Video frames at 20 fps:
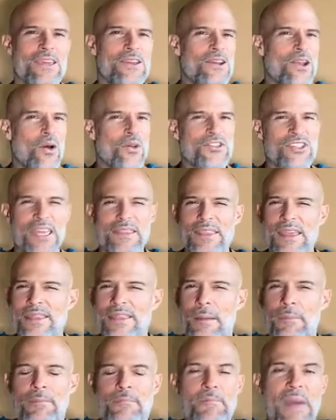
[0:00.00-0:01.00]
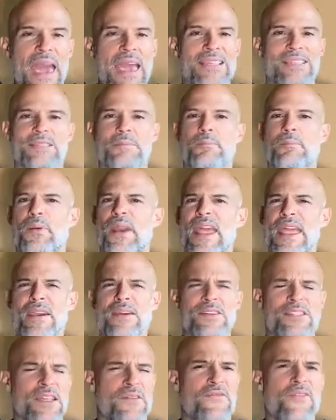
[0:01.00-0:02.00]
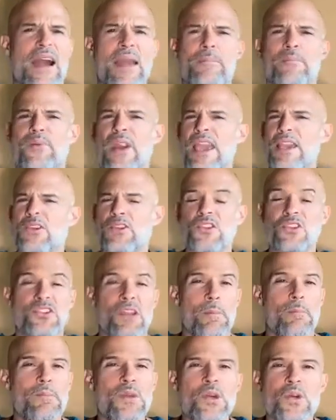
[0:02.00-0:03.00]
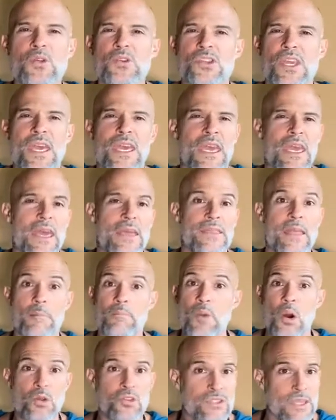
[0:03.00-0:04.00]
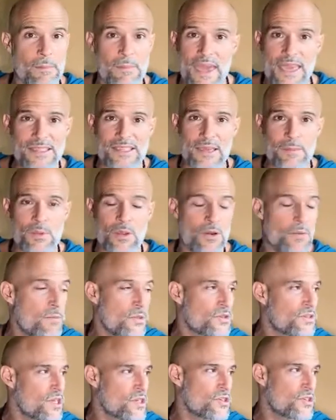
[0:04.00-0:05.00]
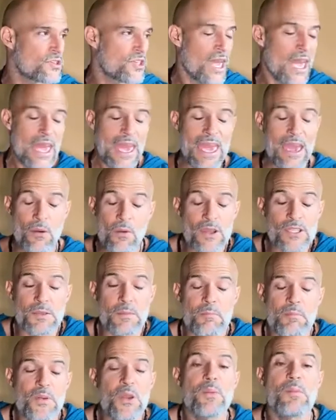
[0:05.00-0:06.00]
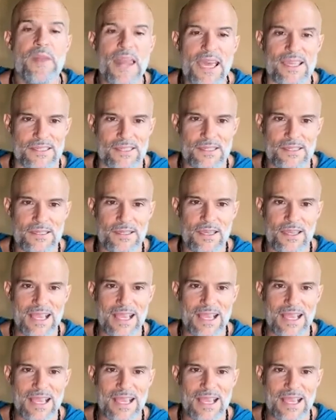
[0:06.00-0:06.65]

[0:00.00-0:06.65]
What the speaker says: you know, sending the best prayers and vibrations and music, the most amazing musicians. It was pure bliss.